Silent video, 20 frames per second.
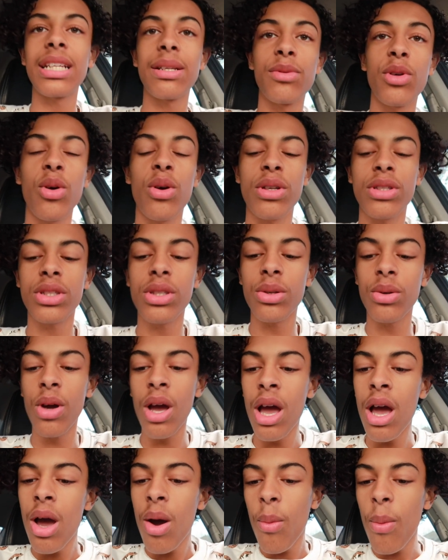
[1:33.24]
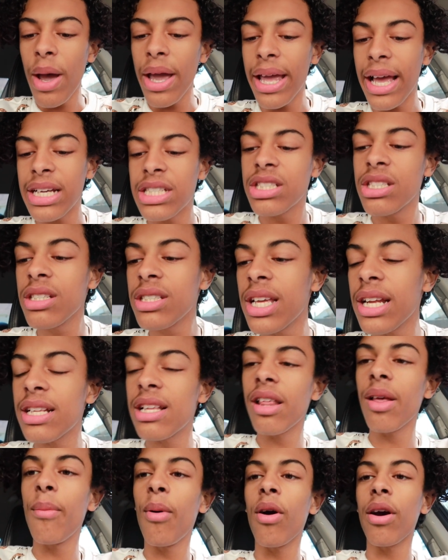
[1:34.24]
that I'm going to. Wait, I should say it
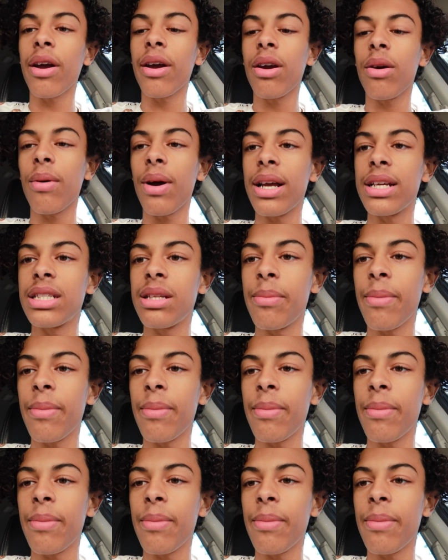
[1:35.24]
to the parking garage, the